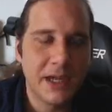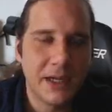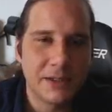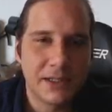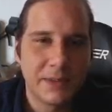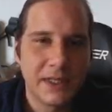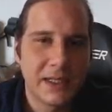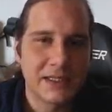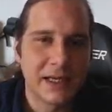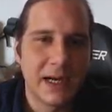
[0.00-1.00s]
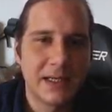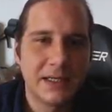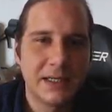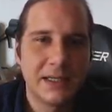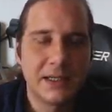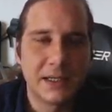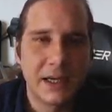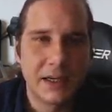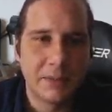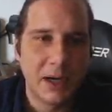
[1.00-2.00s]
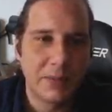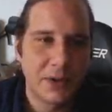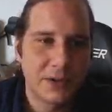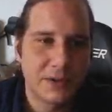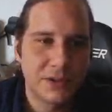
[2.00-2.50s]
and some of the things that I did and kind of my personal